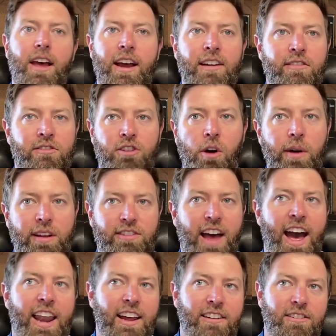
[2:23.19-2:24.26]
it's so
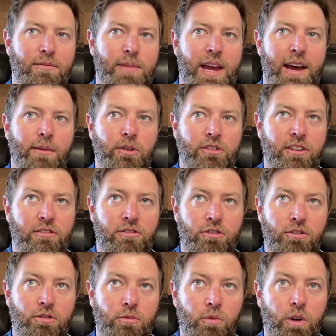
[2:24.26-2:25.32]
exciting to be able to
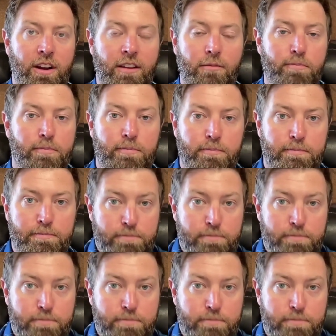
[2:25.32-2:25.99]
do what is